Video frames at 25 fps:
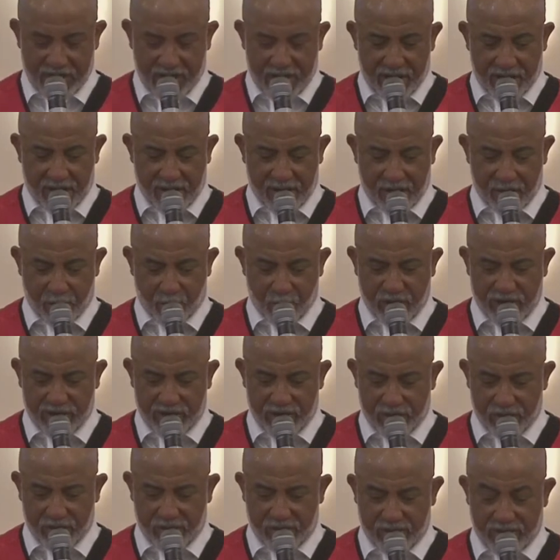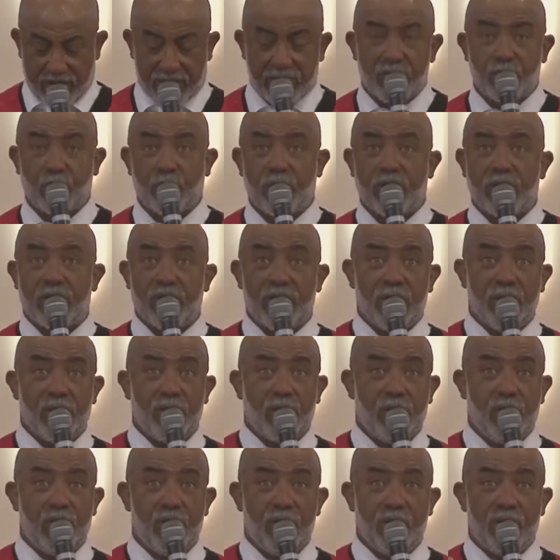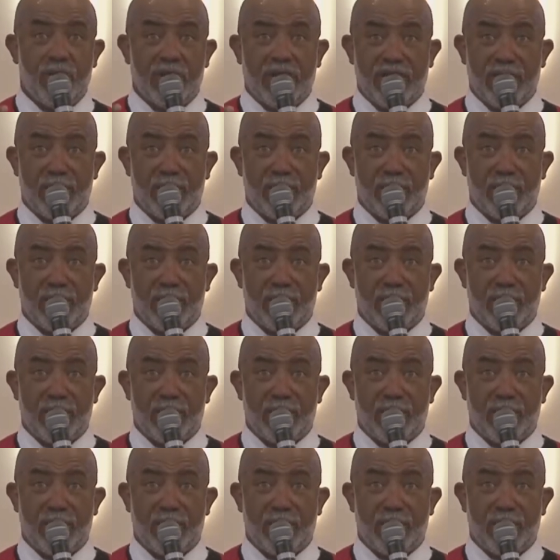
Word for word: uh, we do this with you